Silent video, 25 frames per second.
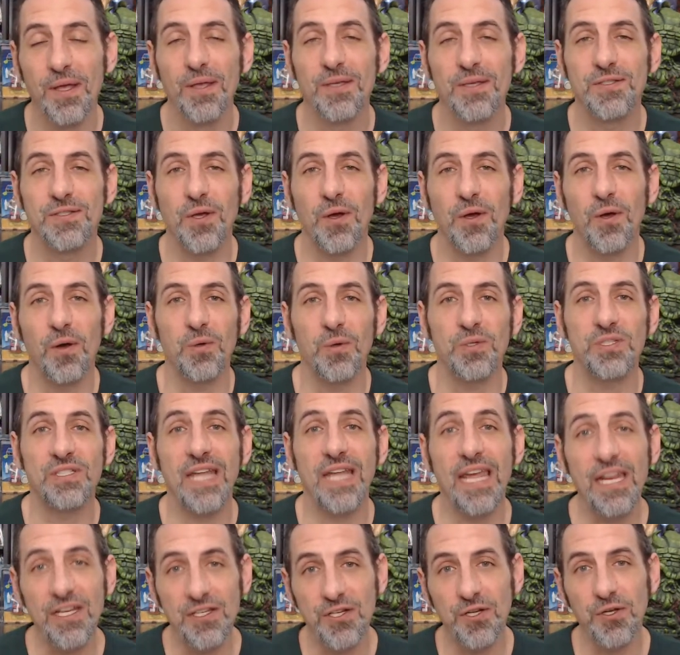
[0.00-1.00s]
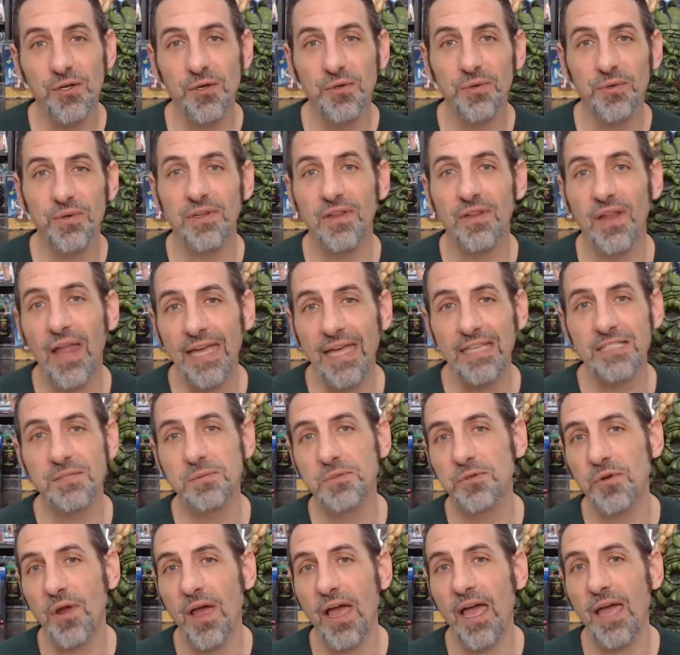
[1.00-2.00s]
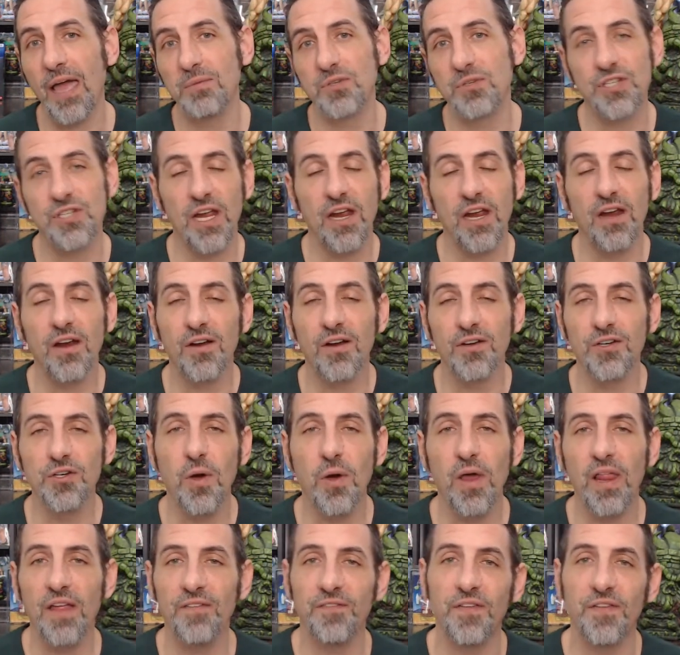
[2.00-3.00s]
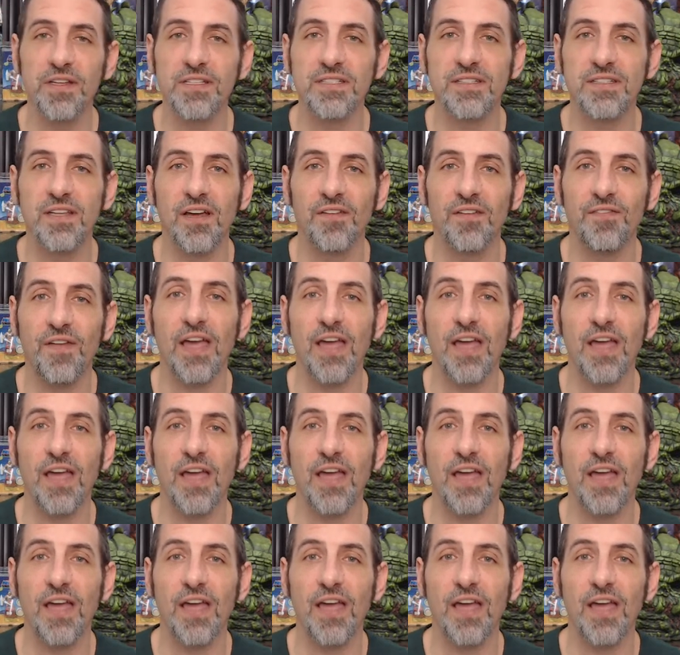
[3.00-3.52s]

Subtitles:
So stay tuned, like, subscribe, share, do all that fun stuff.